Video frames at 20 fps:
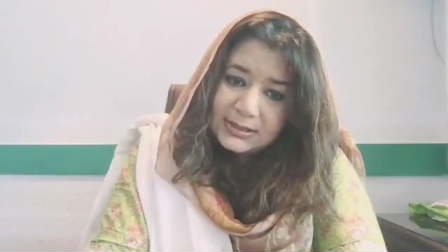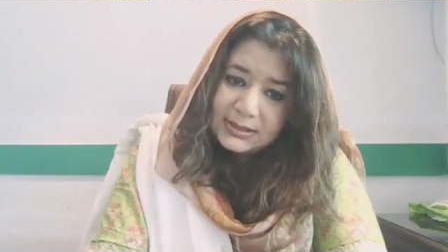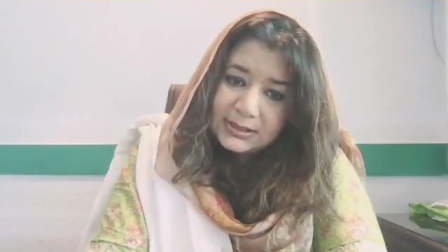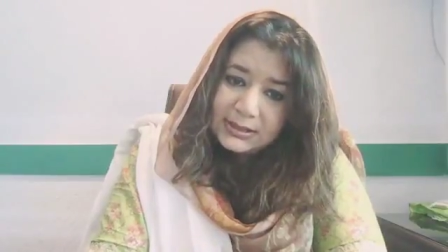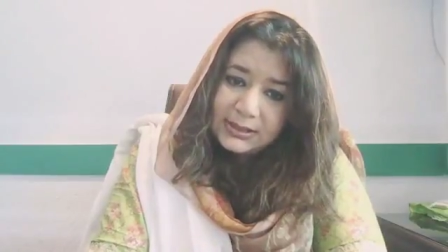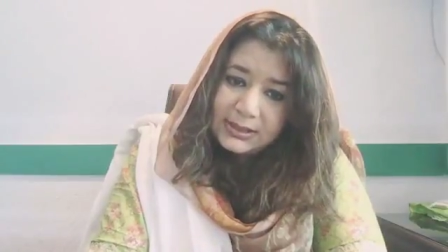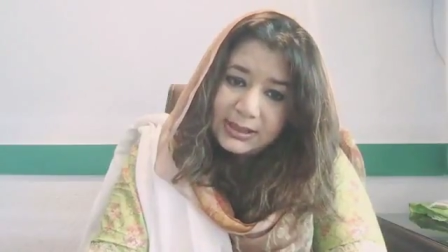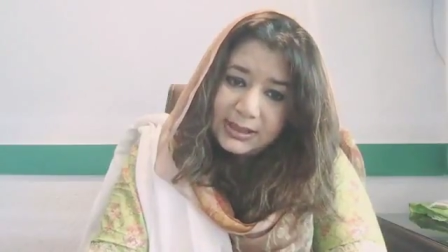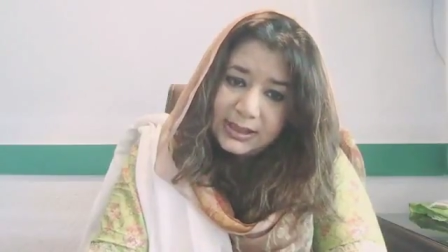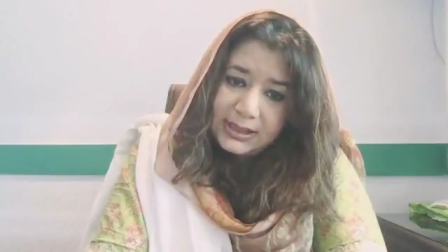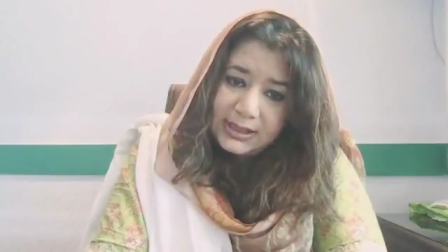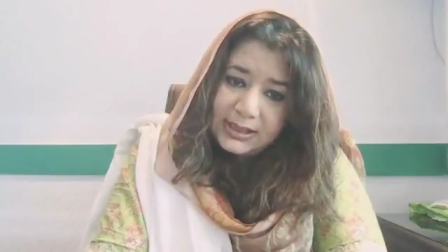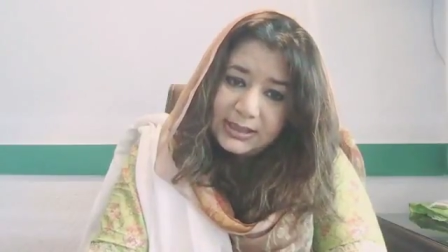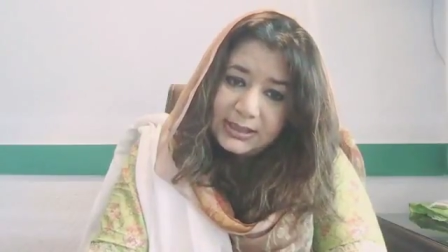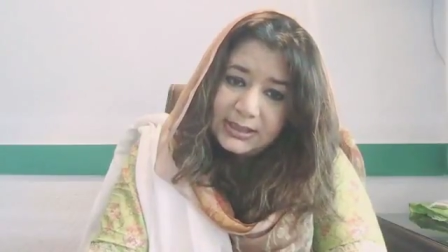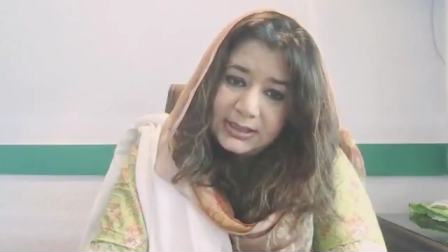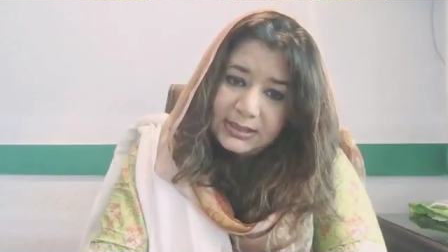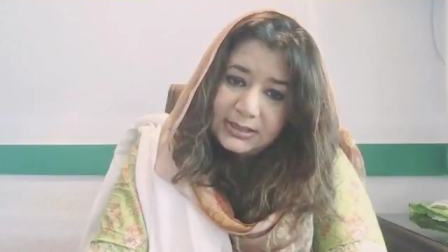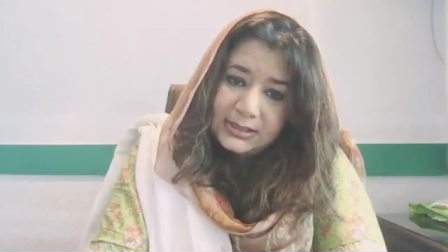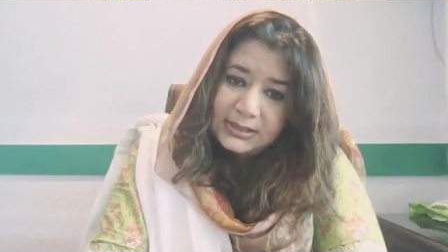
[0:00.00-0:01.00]

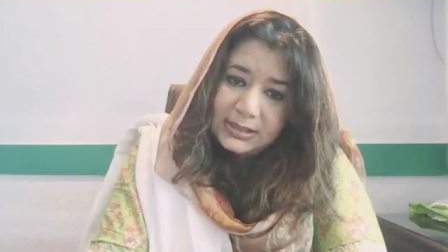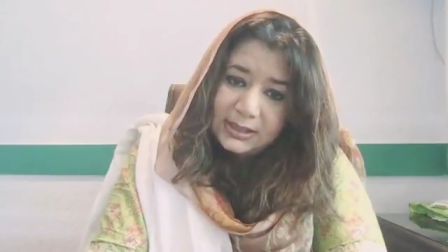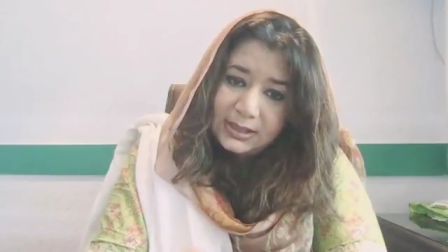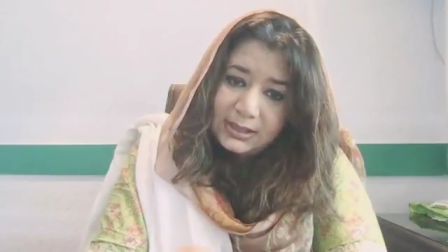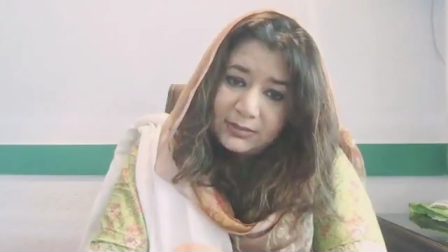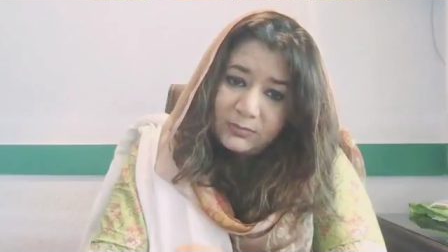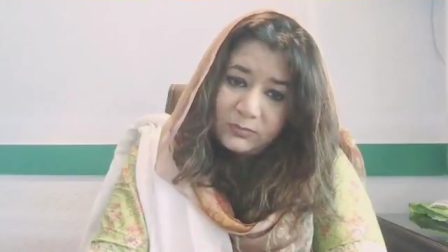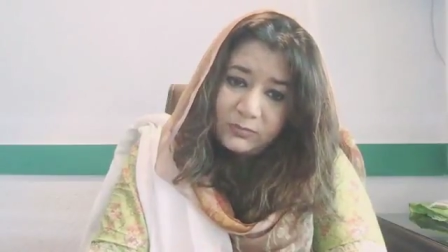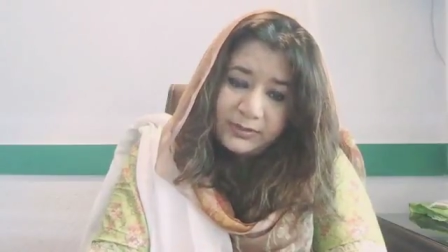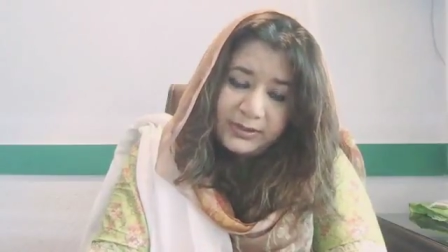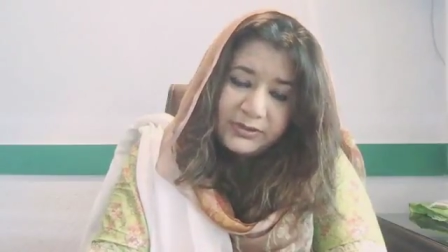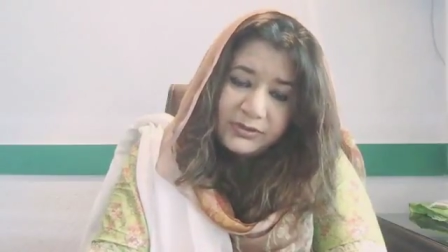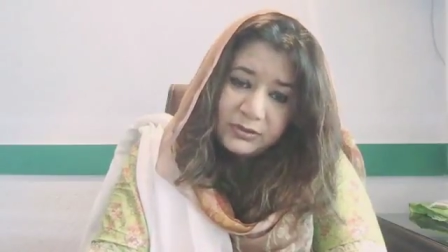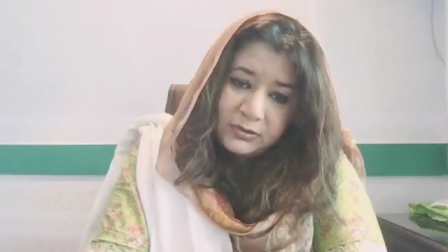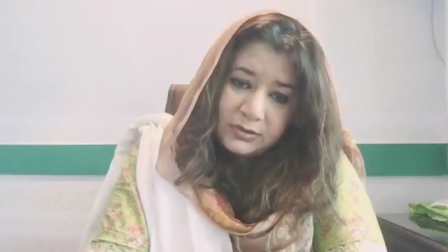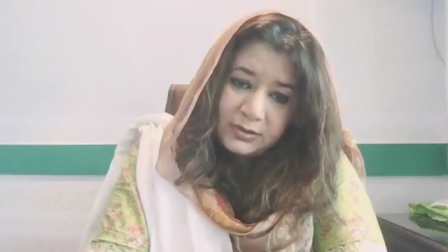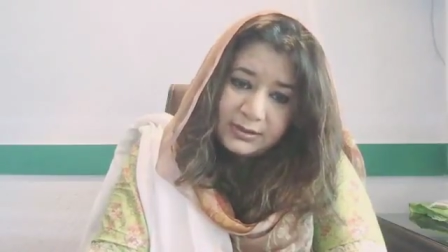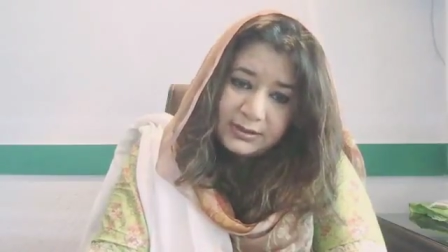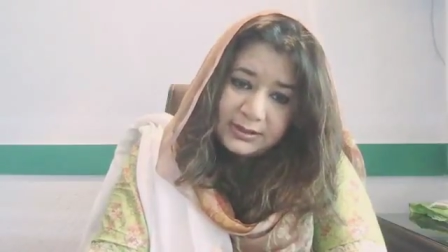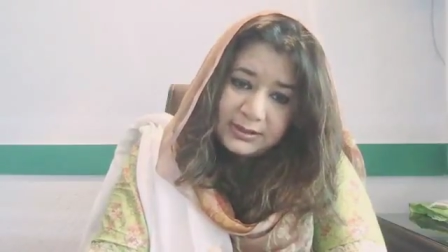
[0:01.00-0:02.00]
And I'm with you
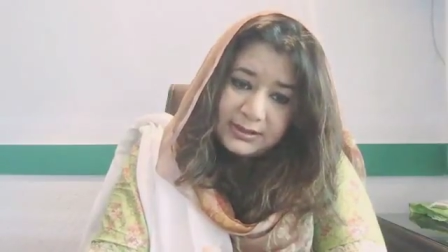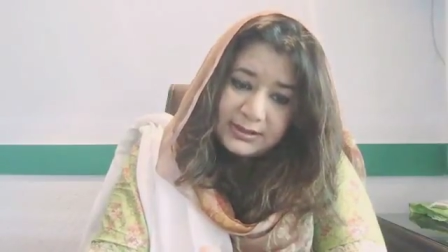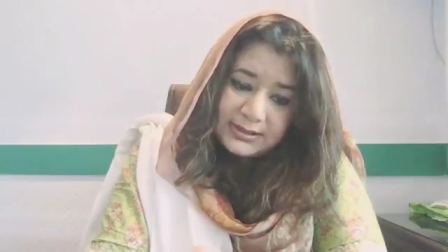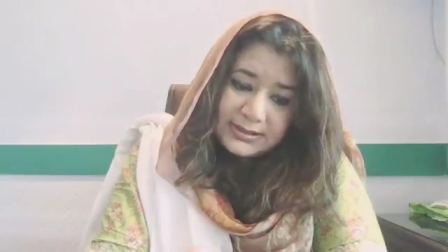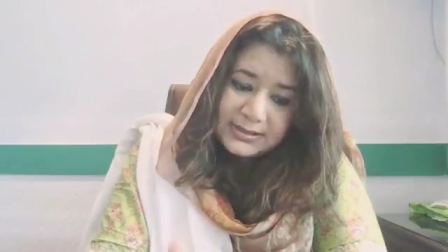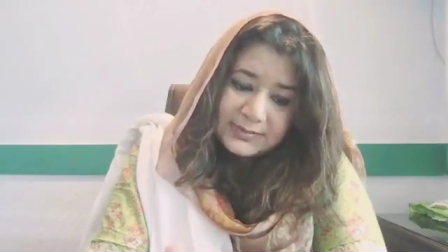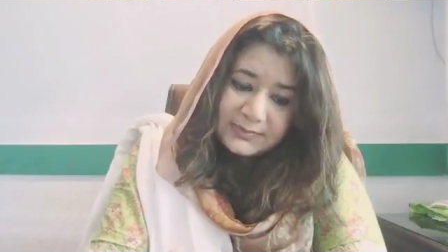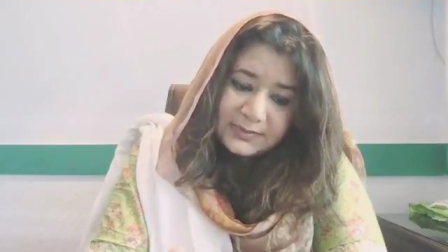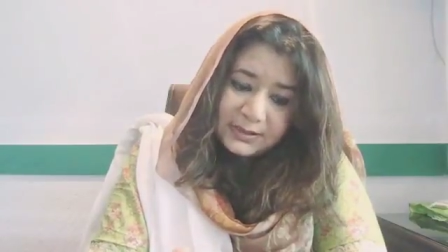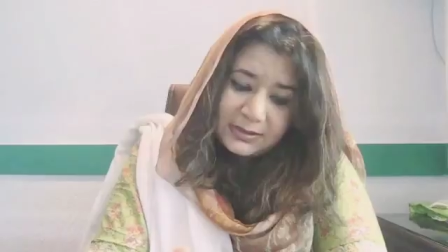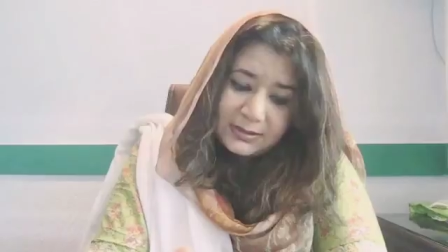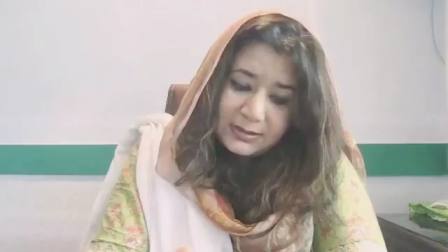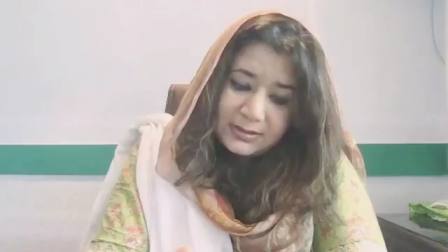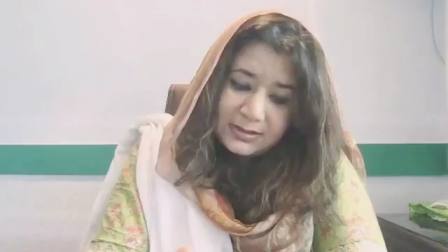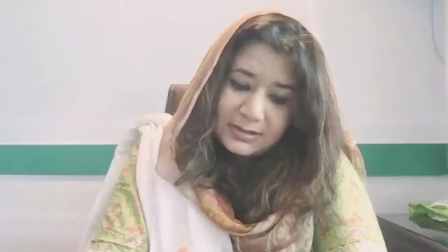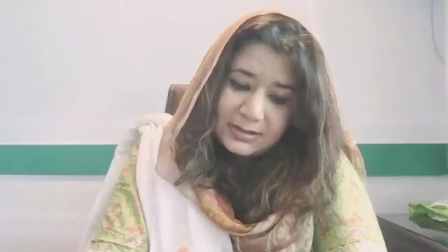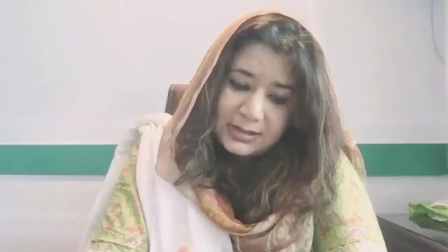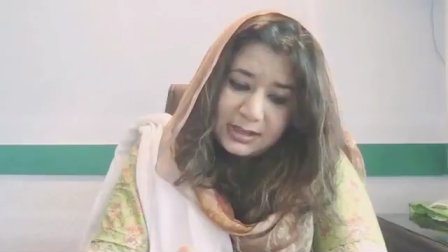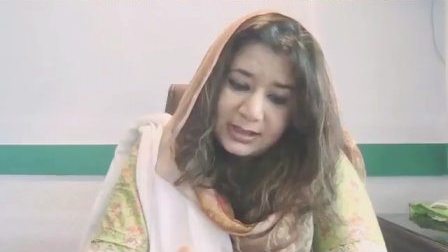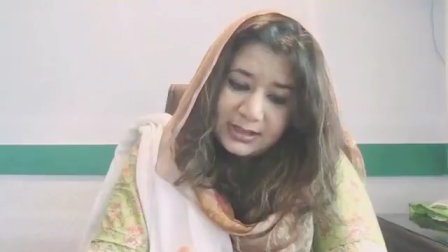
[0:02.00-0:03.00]
on this
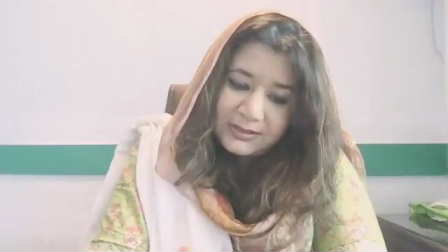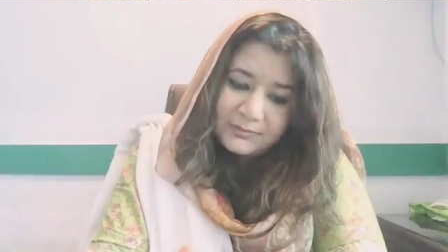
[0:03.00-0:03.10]
because I